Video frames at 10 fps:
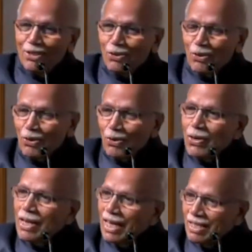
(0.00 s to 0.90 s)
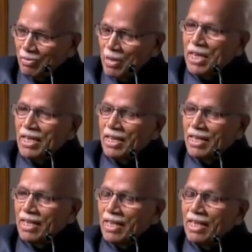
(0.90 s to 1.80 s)
So don't ask me.
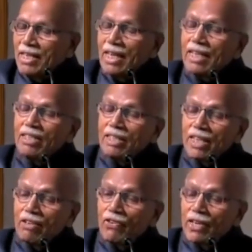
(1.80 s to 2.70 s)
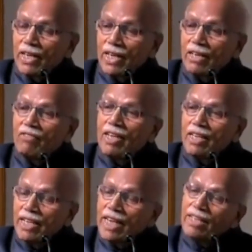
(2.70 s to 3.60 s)
Take Jiten for an
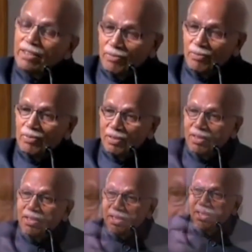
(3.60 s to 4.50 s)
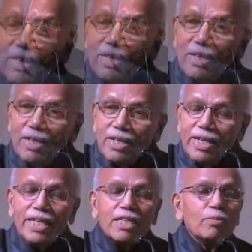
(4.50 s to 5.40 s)
evening date.
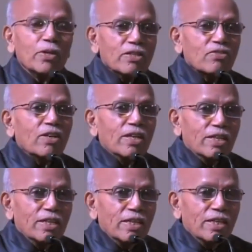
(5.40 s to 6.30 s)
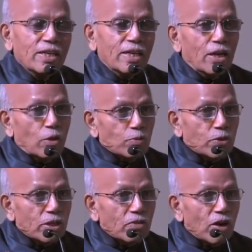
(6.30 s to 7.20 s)
Take him to a restaurant and
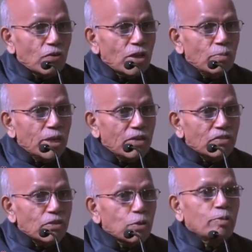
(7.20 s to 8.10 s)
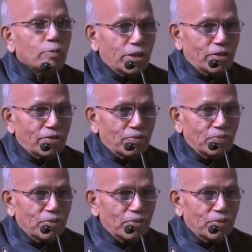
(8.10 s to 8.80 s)
observe how he behaves with human beings.